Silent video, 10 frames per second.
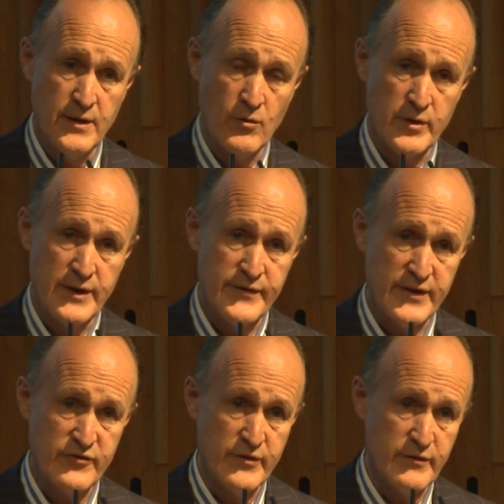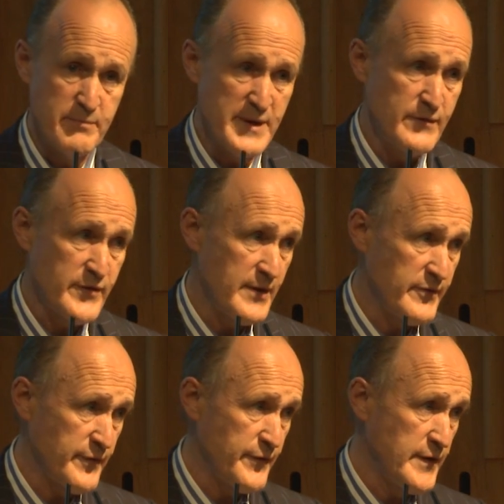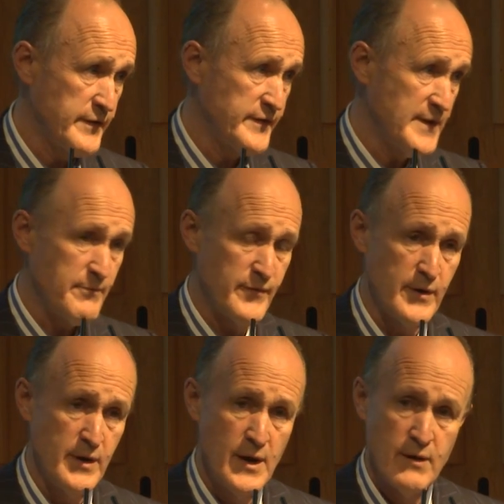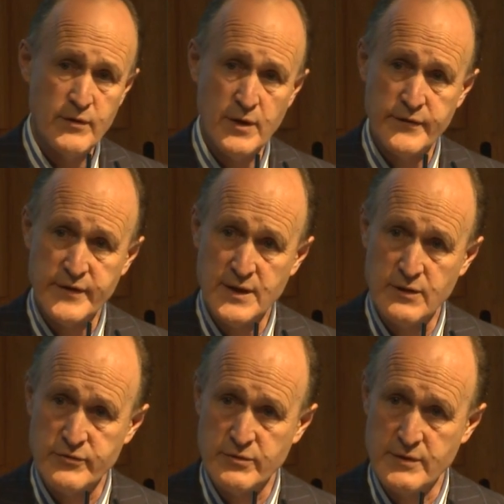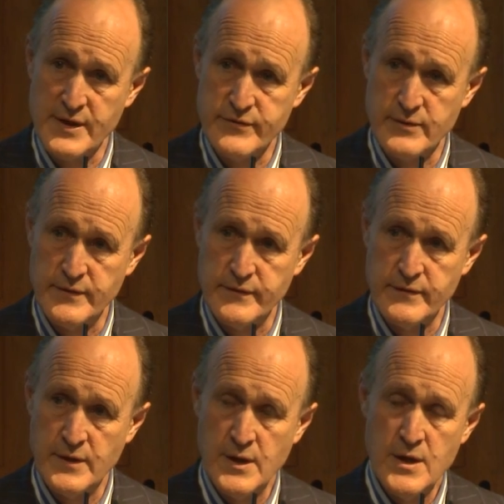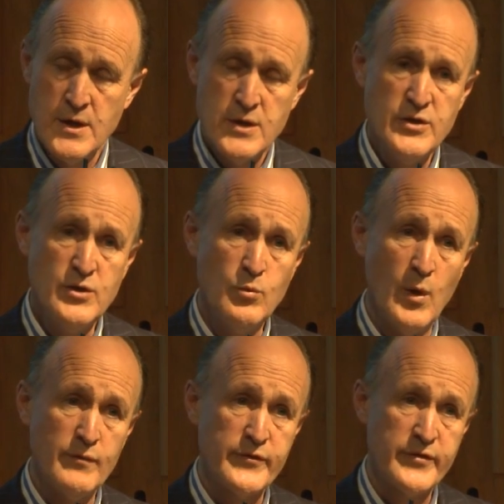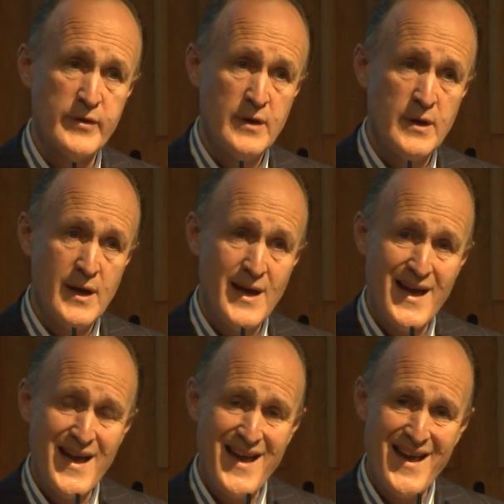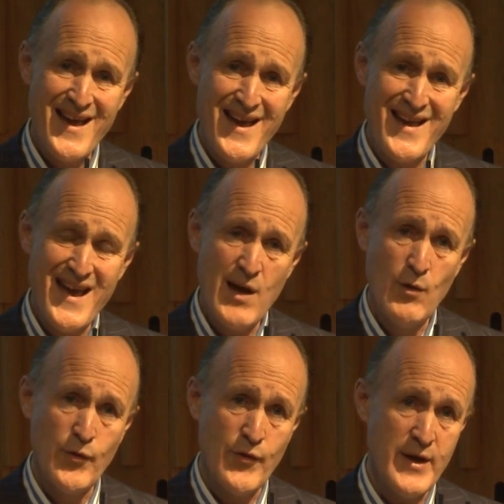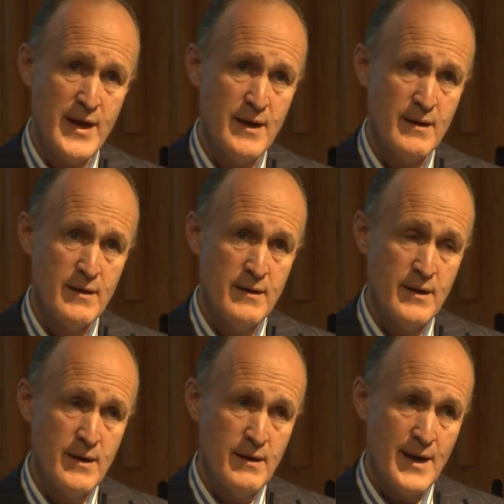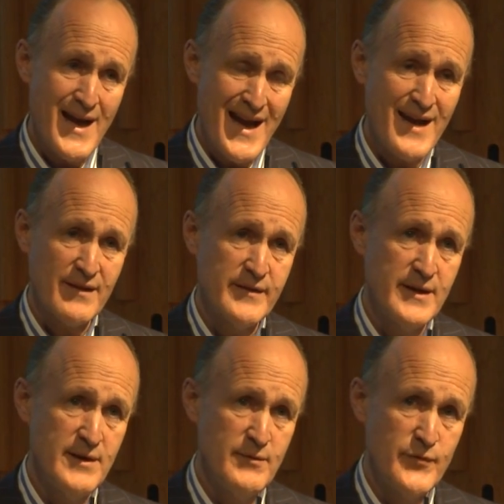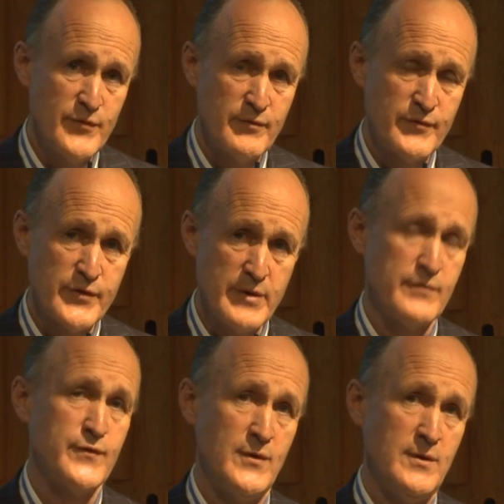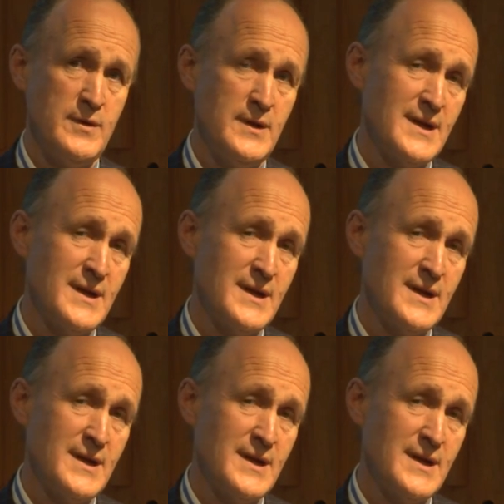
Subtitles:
organizations means there is a first step for arts and cultural graduates. You want a healthy, active, fruitful,